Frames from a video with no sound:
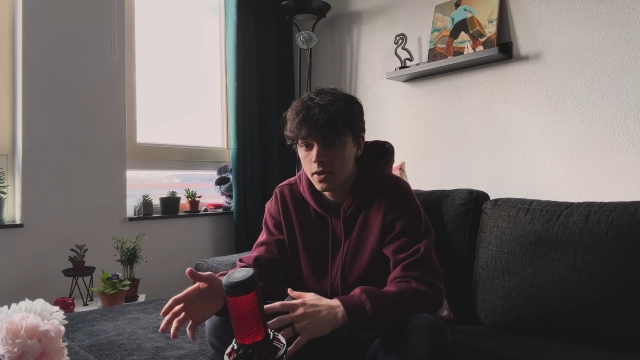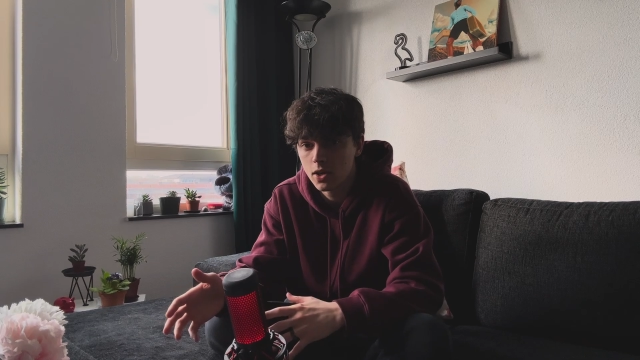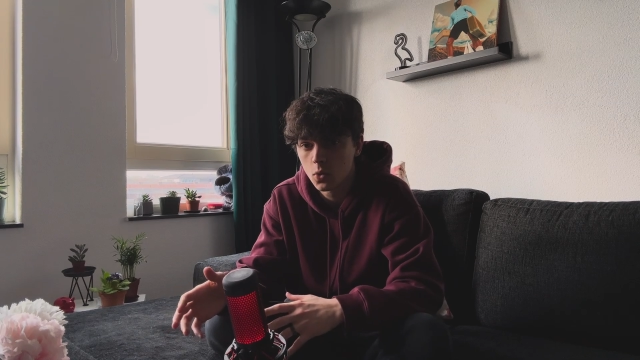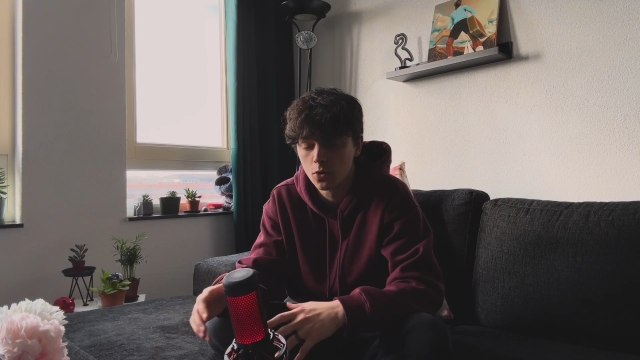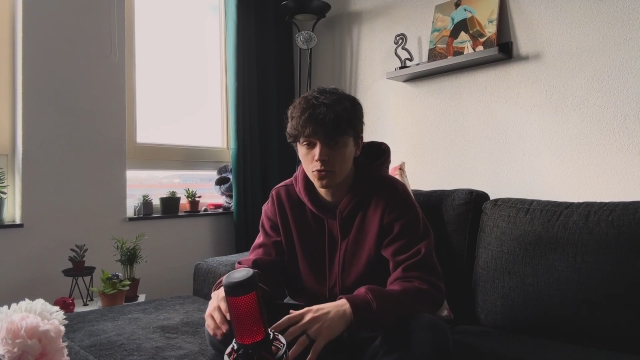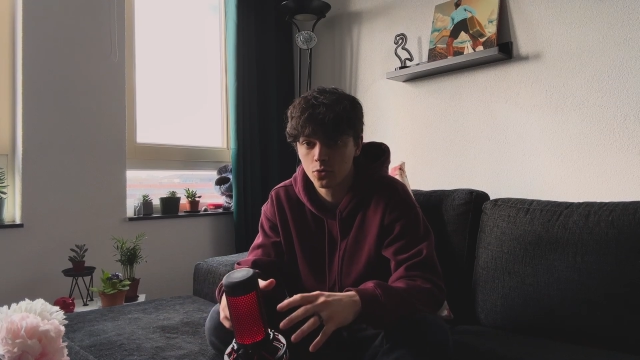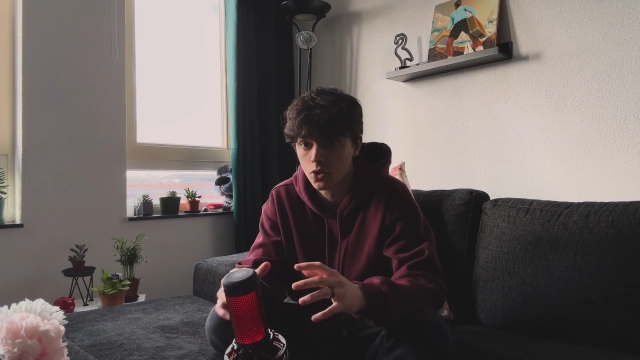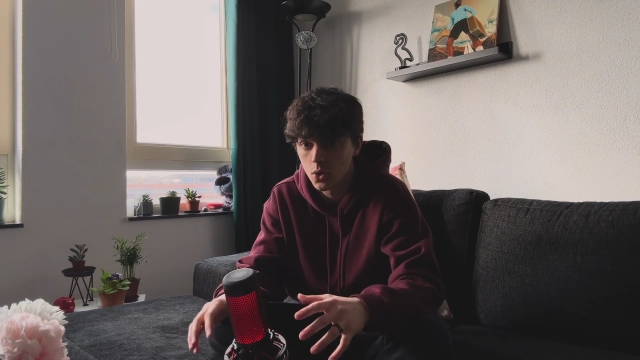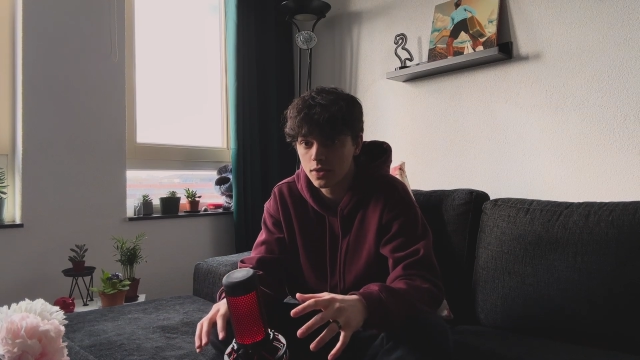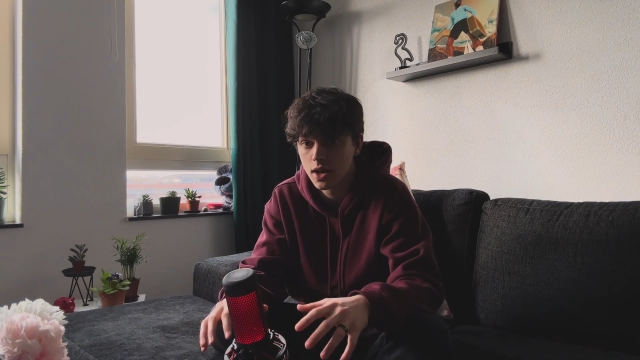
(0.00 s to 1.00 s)
me was to
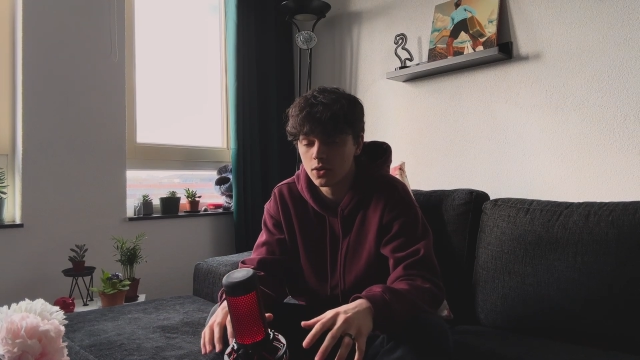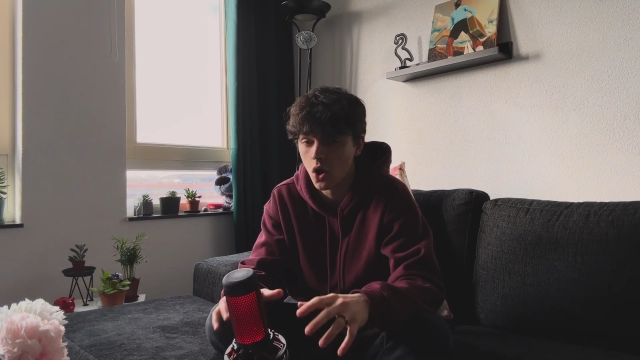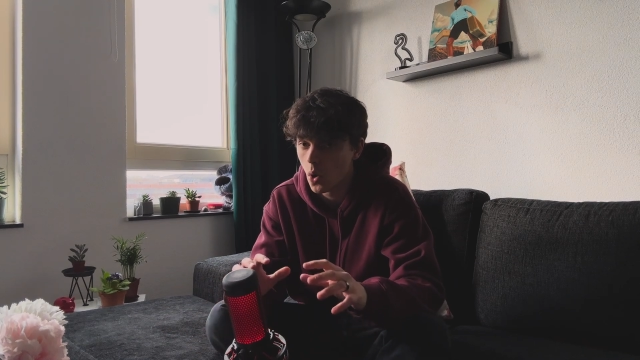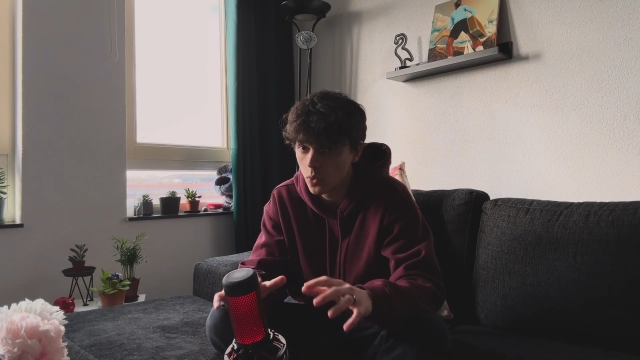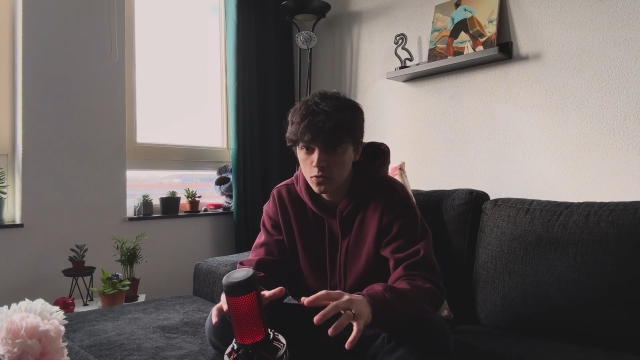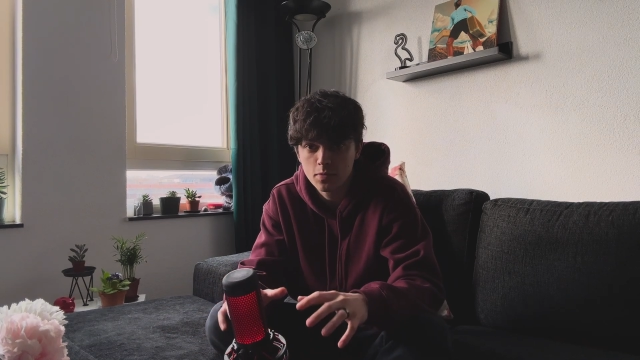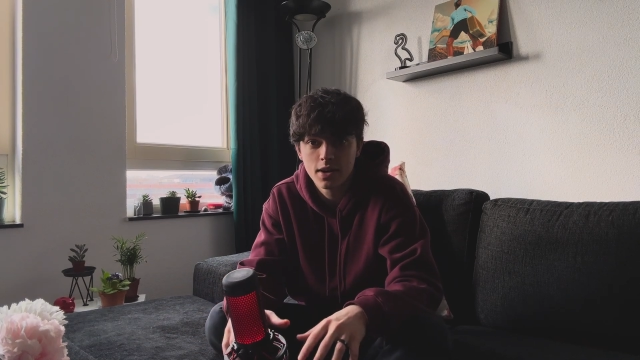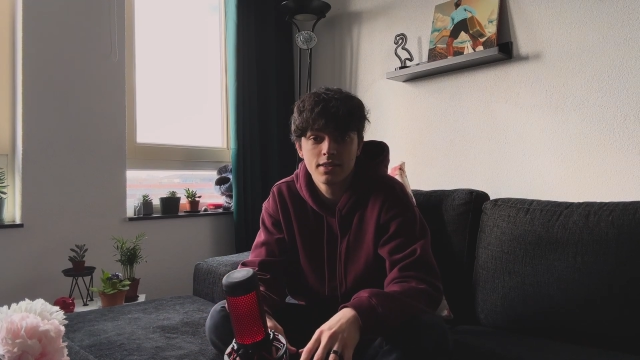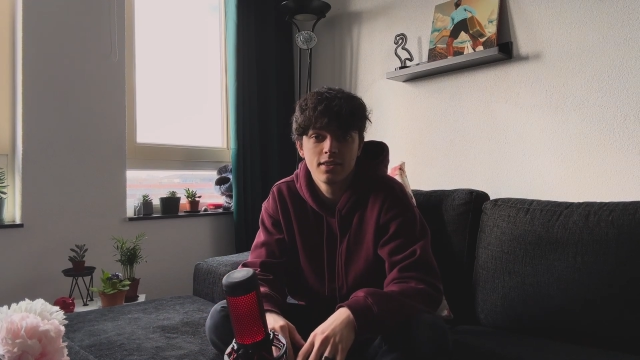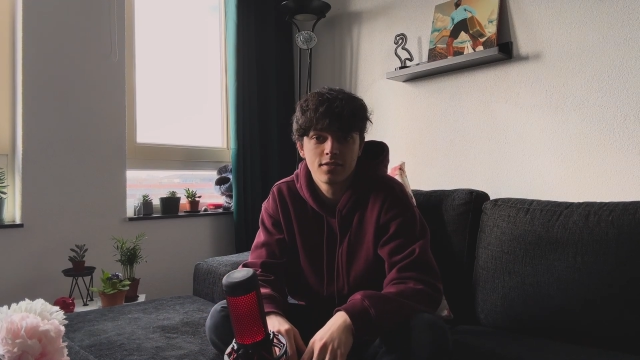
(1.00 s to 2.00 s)
note down all of
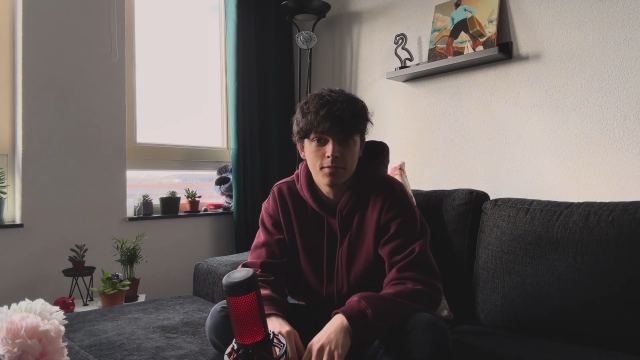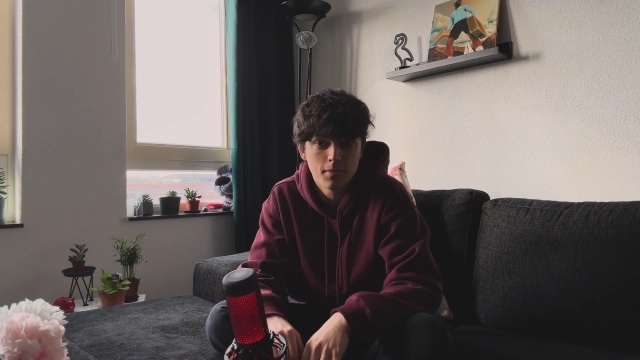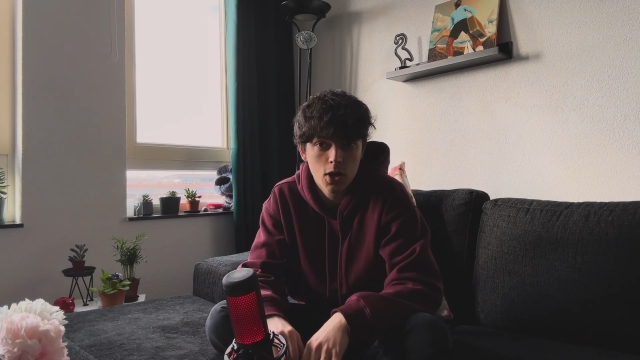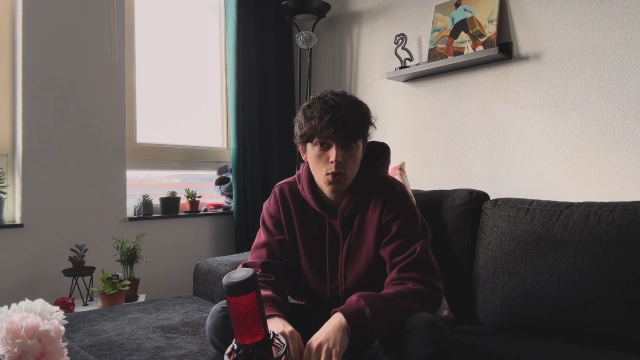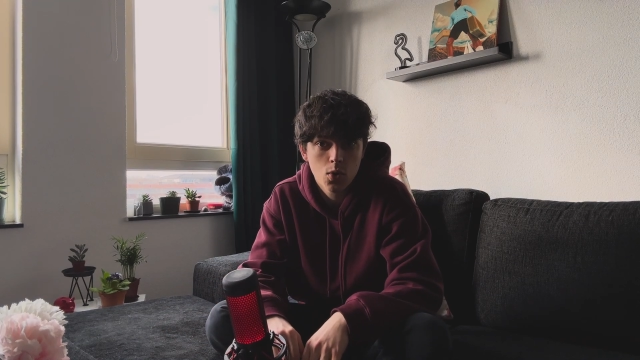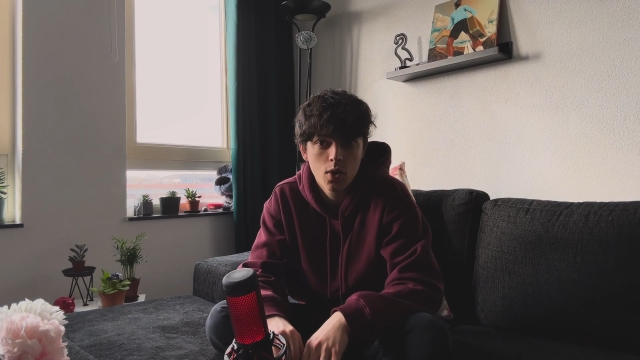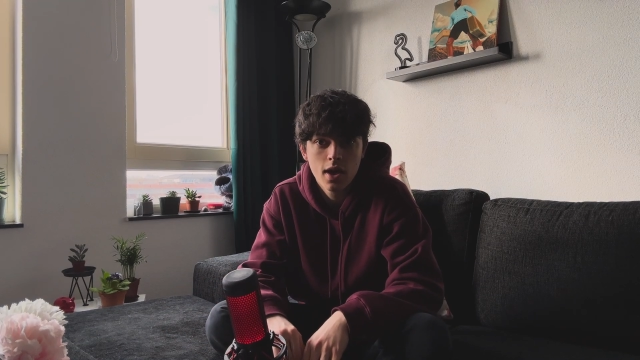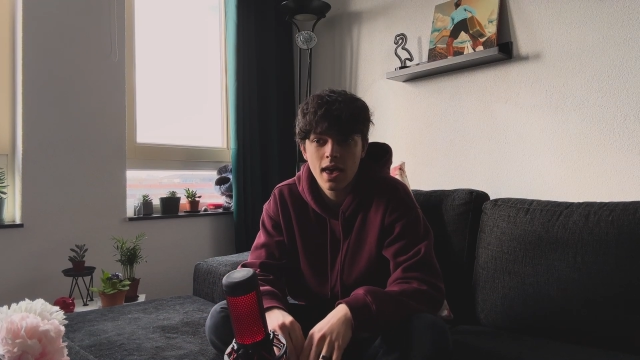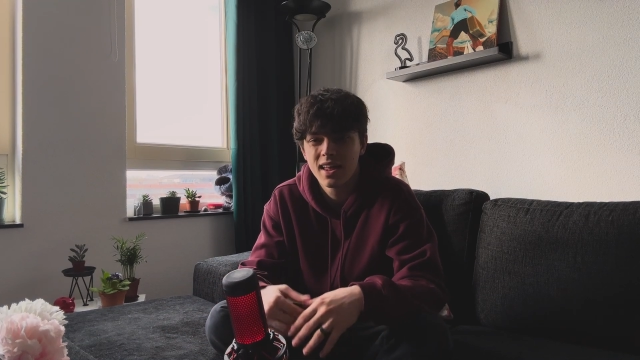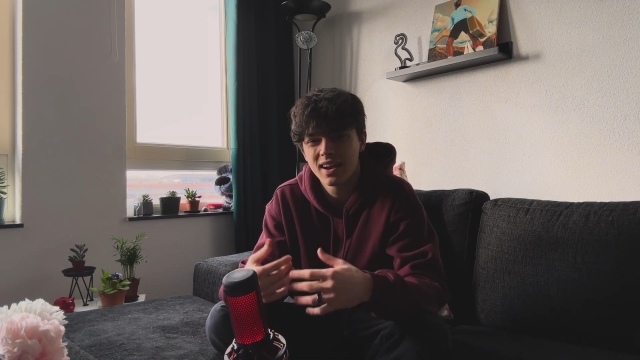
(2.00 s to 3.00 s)
my ideas in Miro
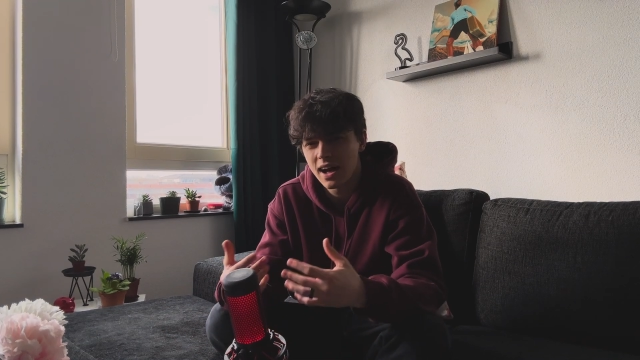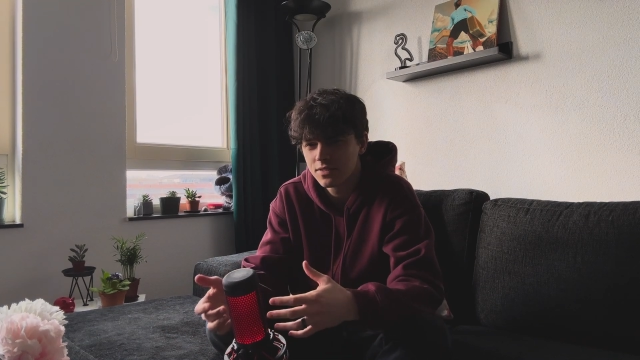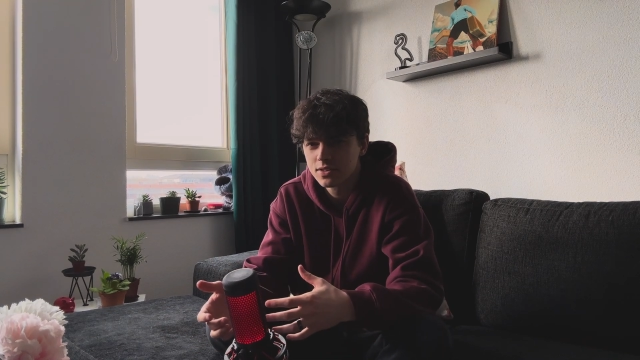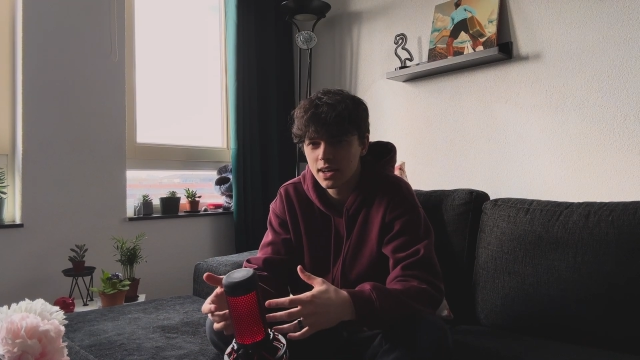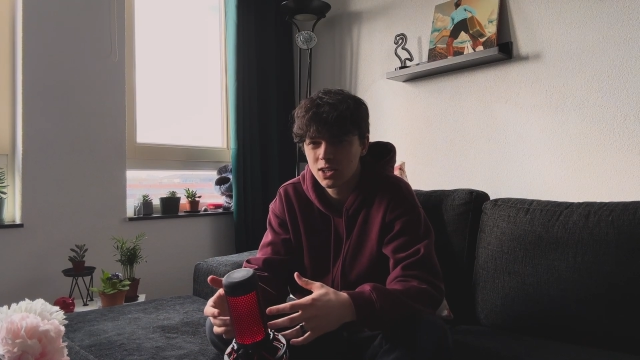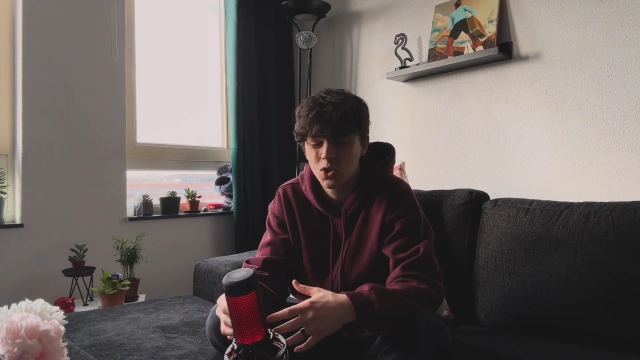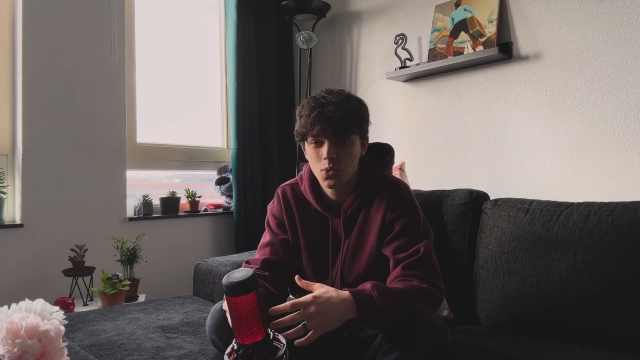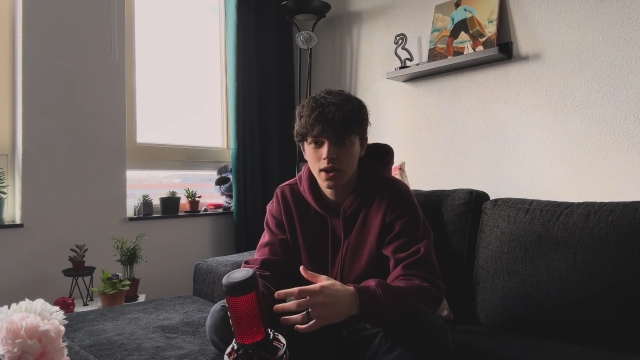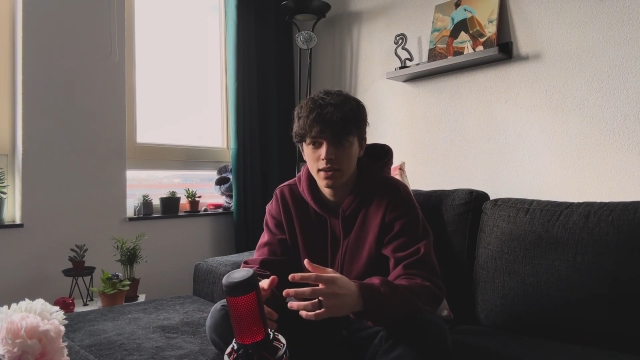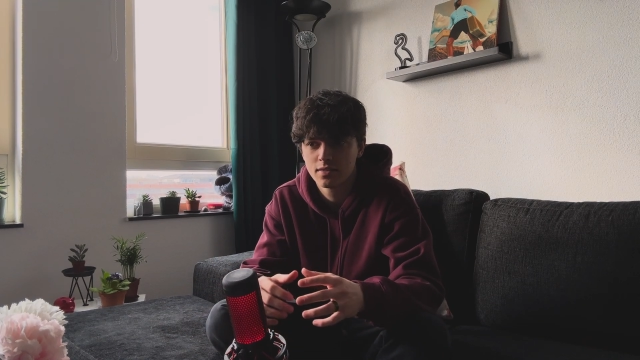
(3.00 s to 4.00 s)
and then after that
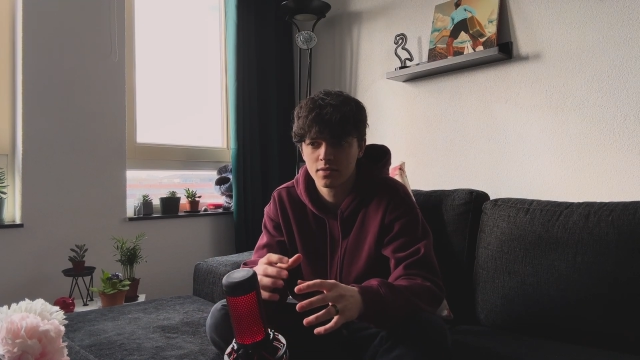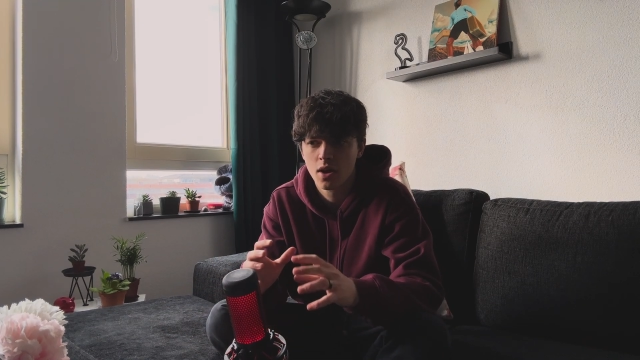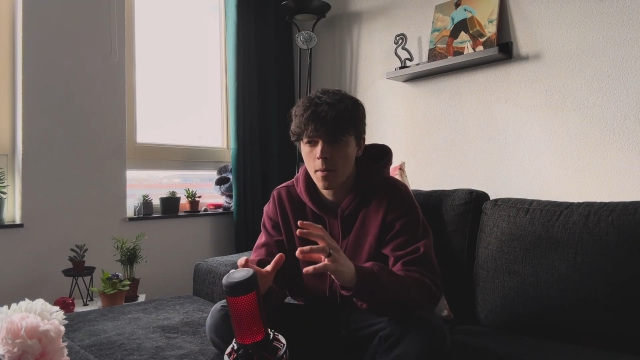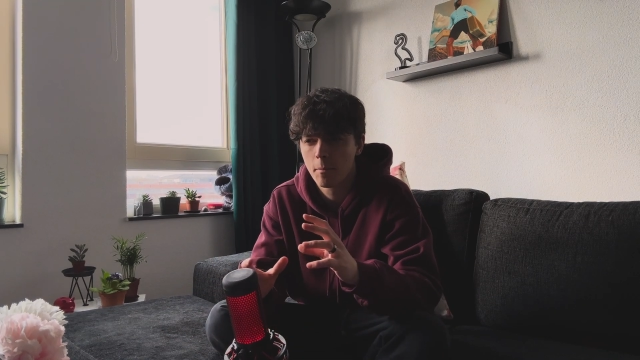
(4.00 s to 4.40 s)
create